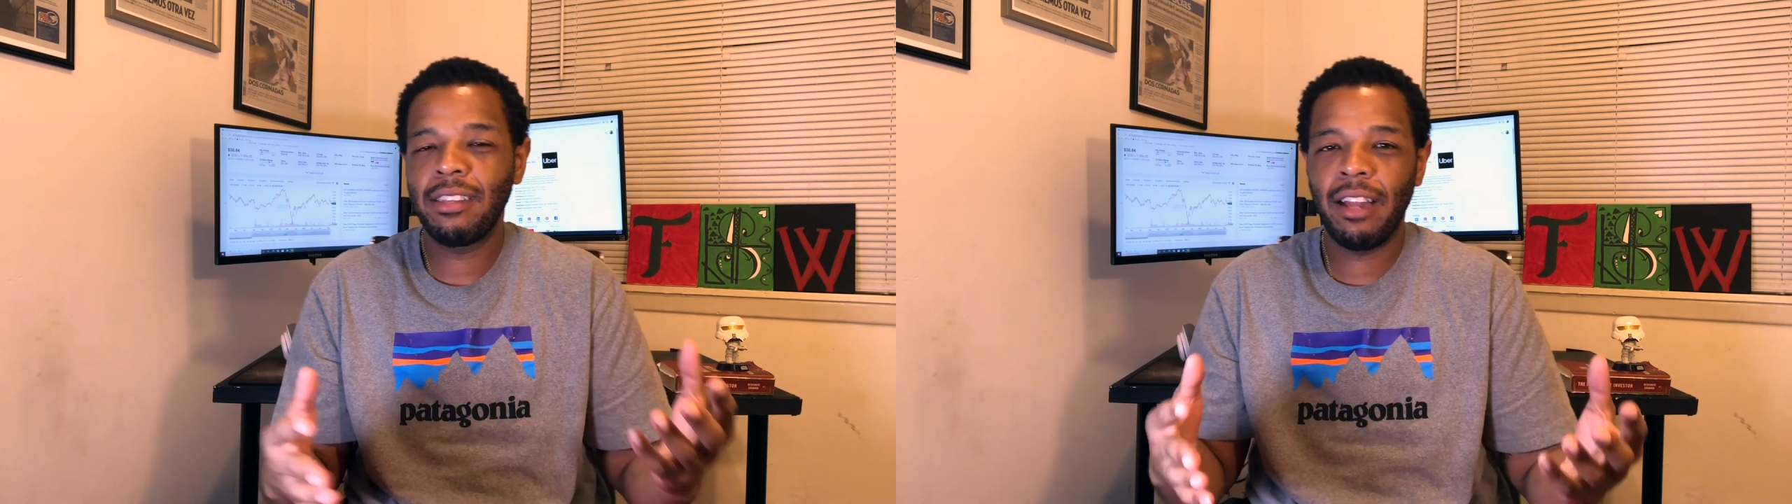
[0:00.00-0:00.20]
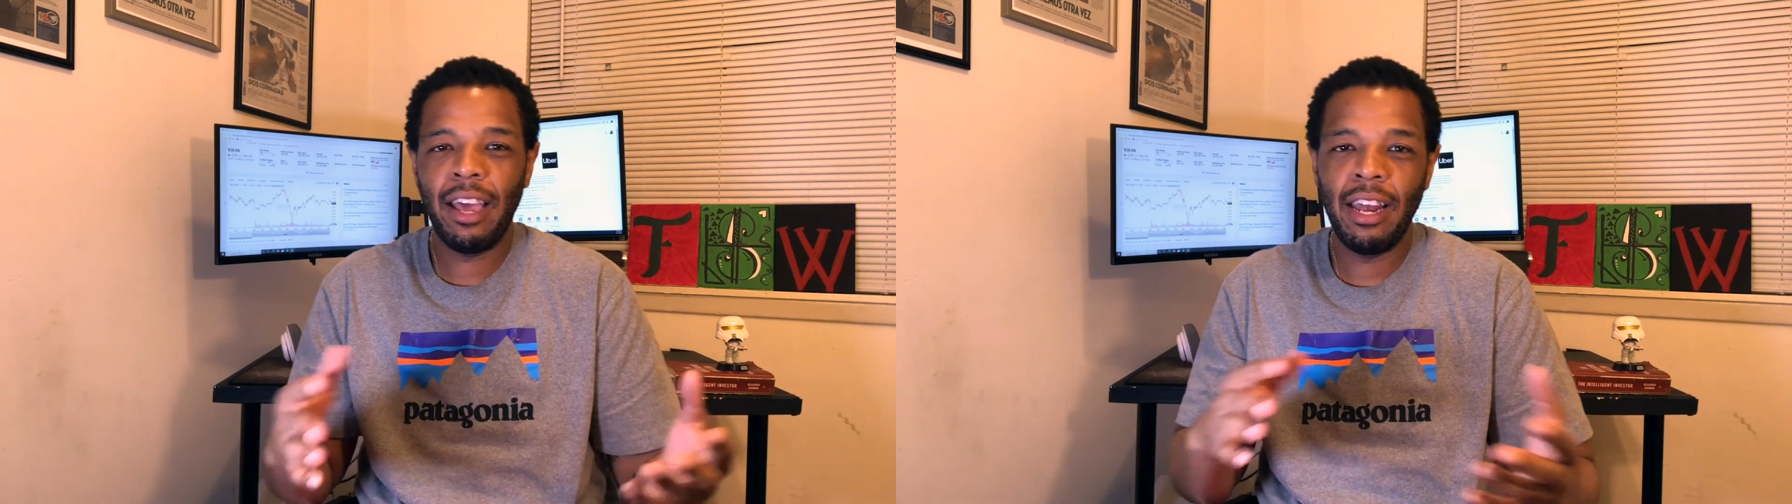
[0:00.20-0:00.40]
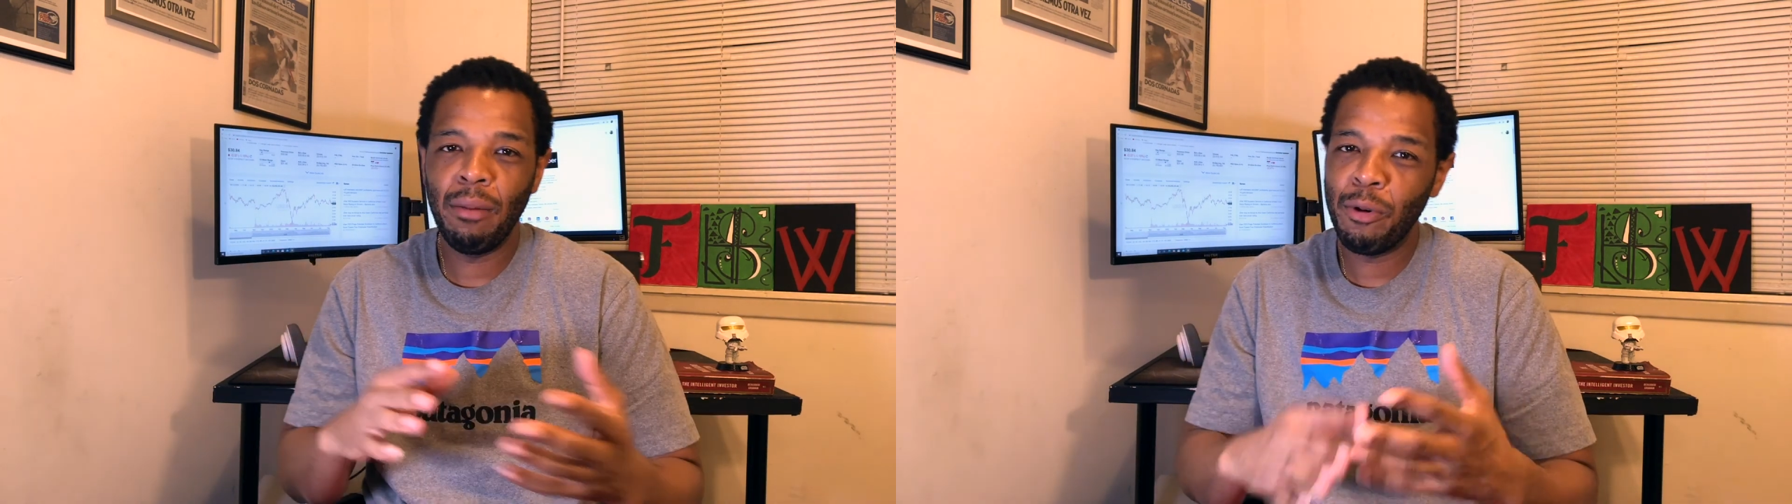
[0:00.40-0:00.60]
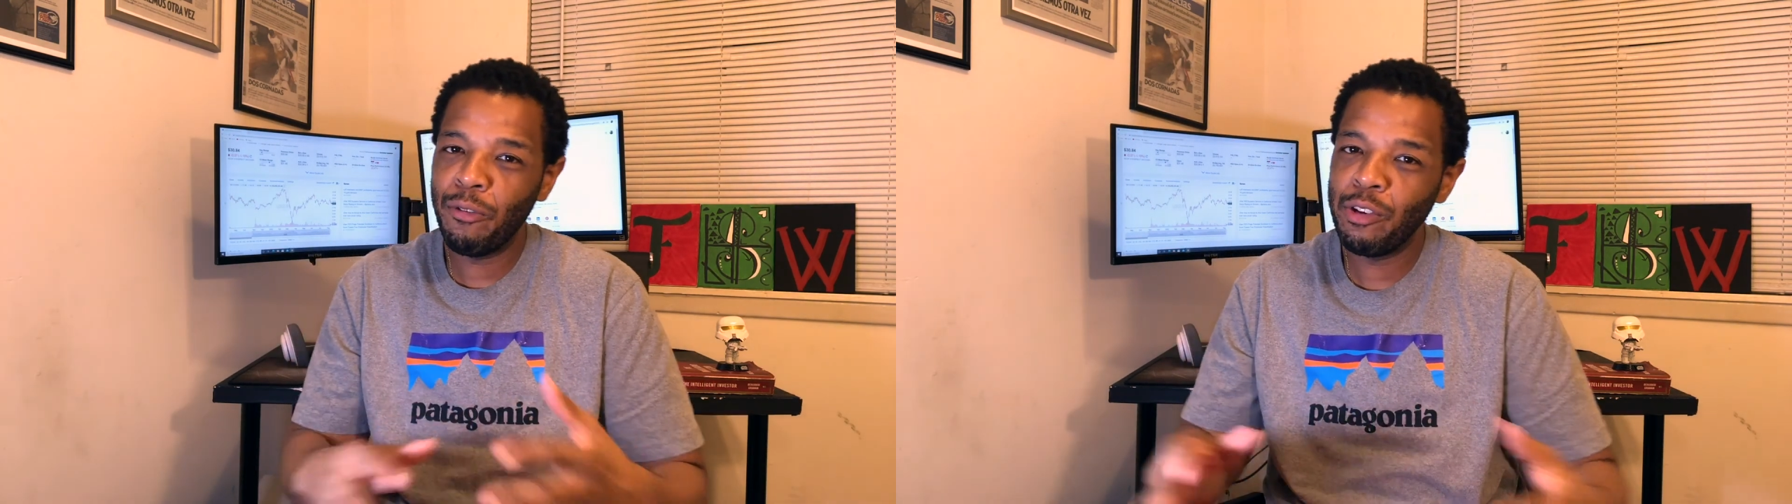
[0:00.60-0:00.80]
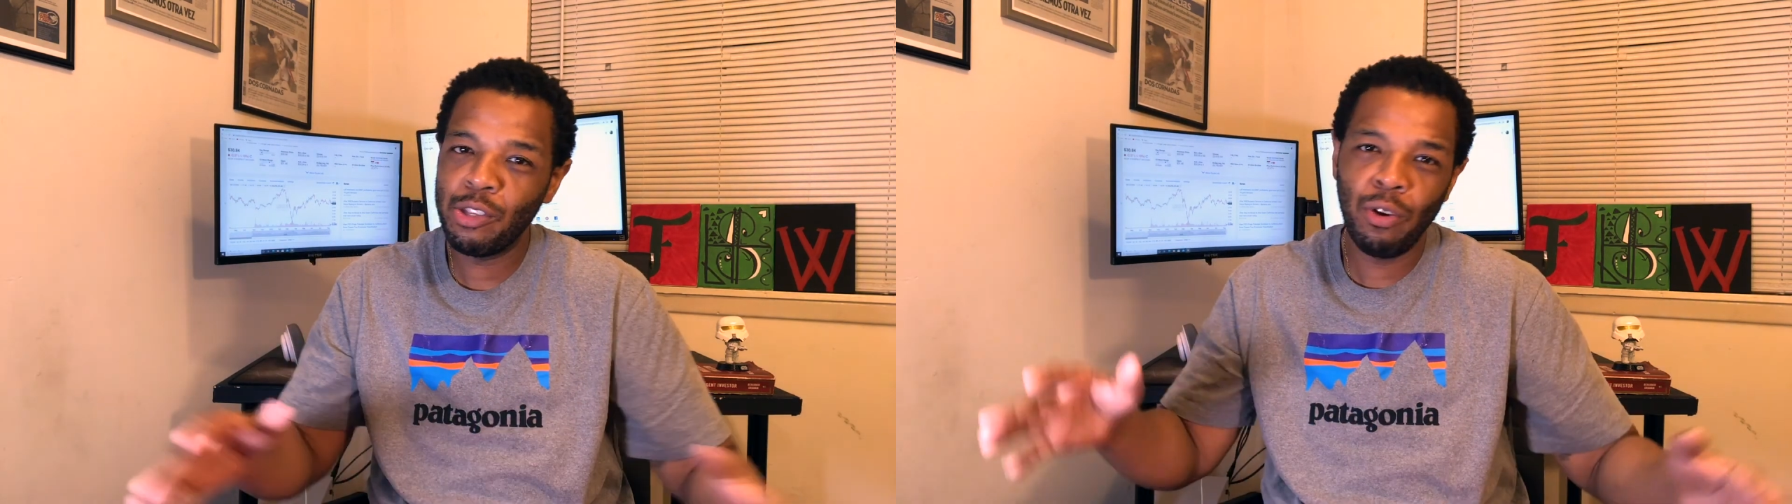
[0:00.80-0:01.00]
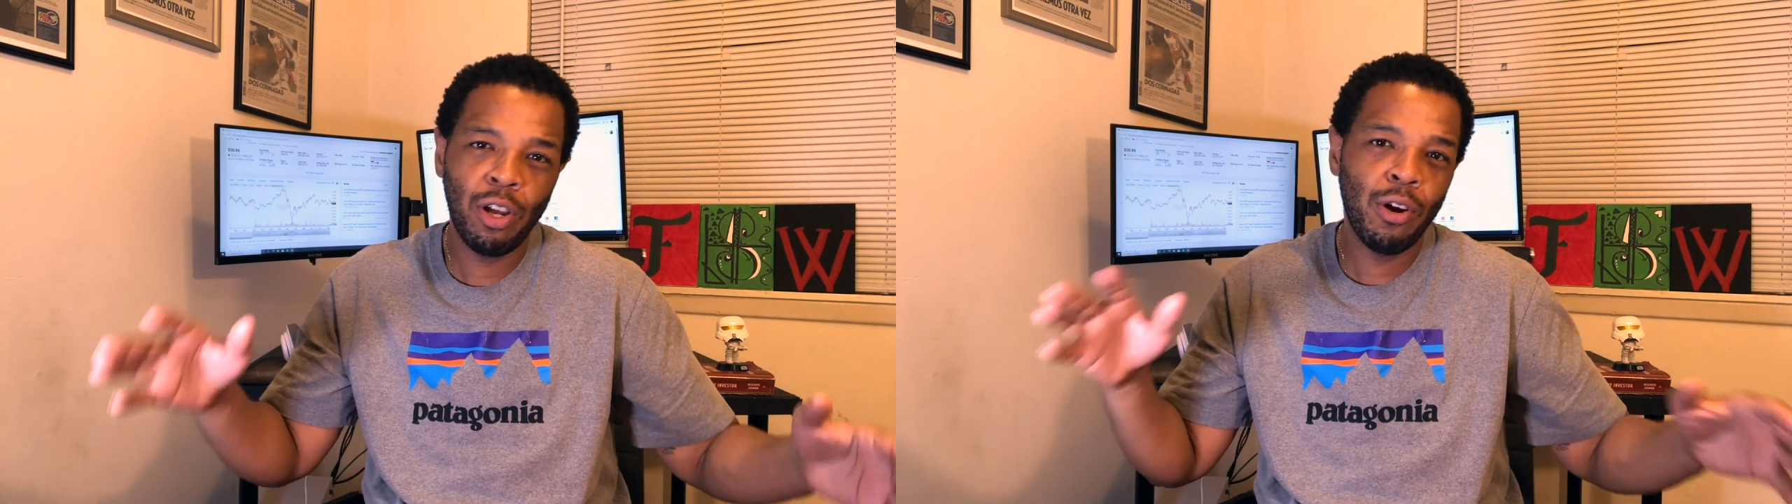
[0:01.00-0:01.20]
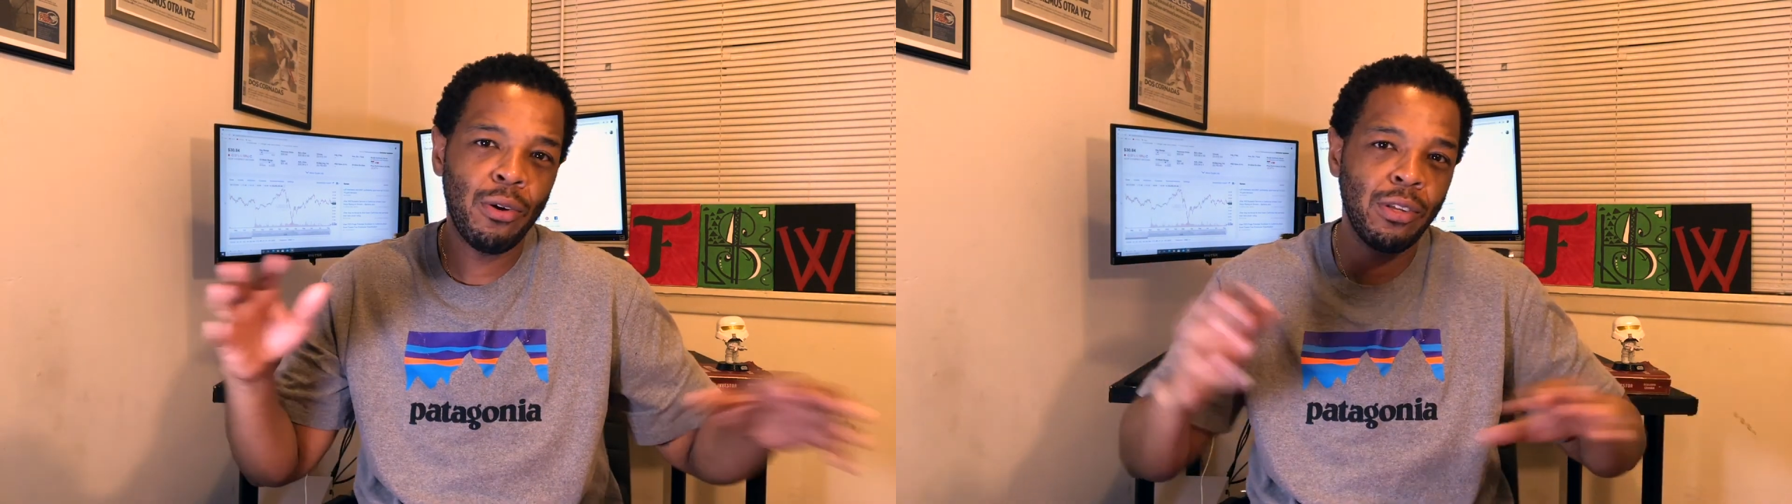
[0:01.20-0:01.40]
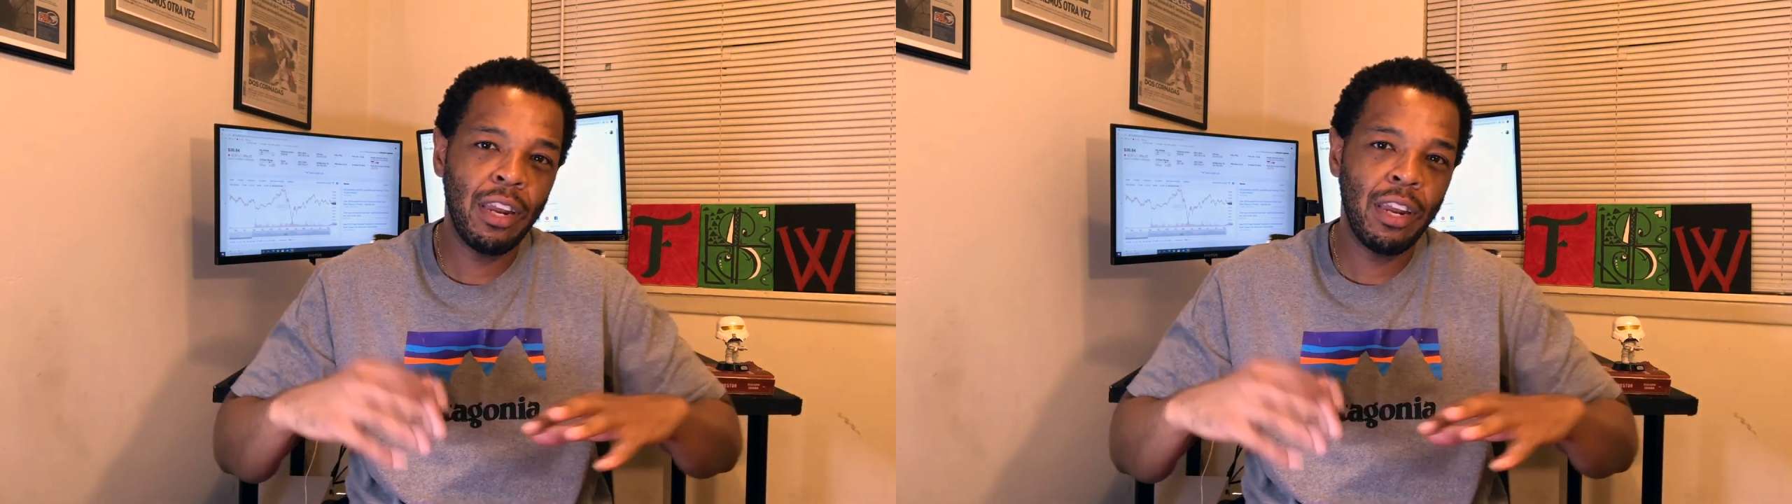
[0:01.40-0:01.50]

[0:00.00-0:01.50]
to like any movie studios,